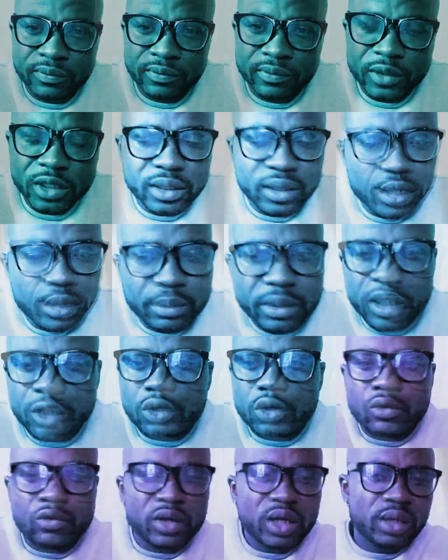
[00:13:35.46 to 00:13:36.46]
And that man
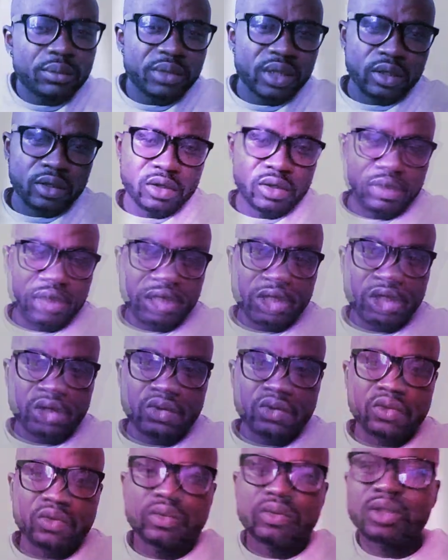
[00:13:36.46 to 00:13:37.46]
don't want to make it about
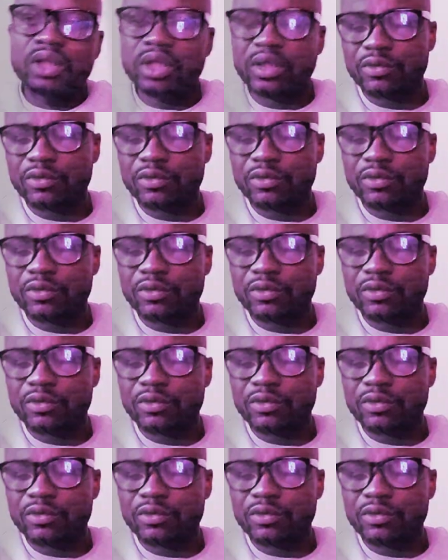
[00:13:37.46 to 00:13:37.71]
you. He